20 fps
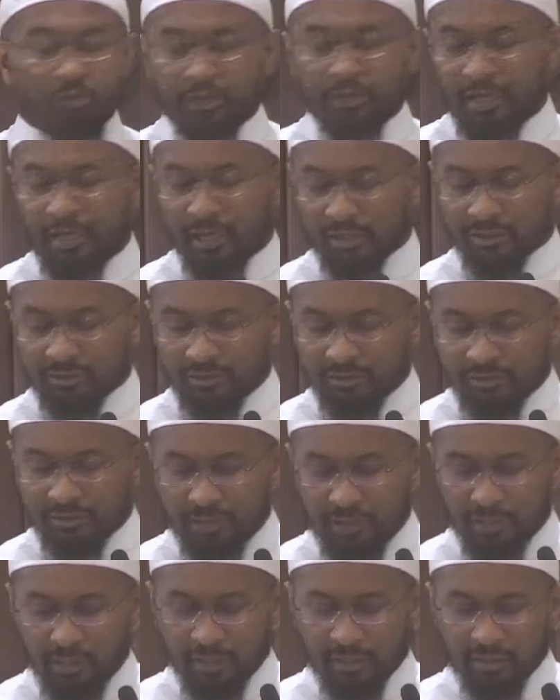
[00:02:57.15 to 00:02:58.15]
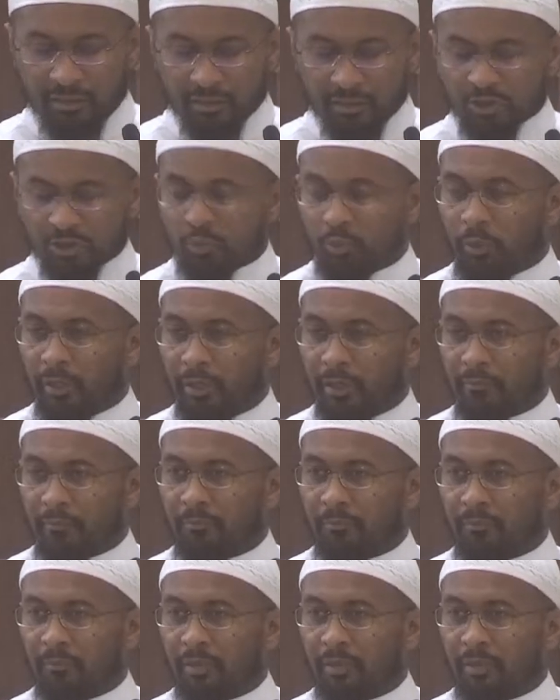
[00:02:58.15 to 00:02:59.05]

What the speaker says: reacted in this way?